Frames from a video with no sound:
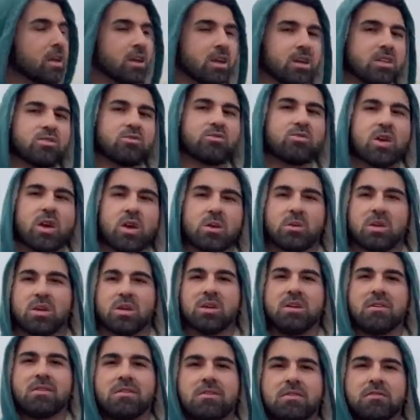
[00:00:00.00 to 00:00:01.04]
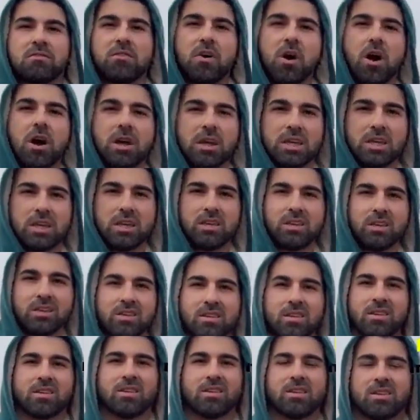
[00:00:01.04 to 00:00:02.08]
It's very foggy
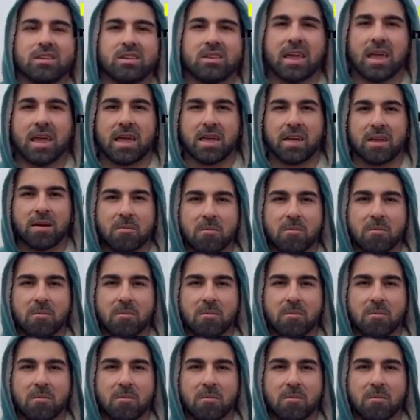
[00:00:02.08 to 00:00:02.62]
today.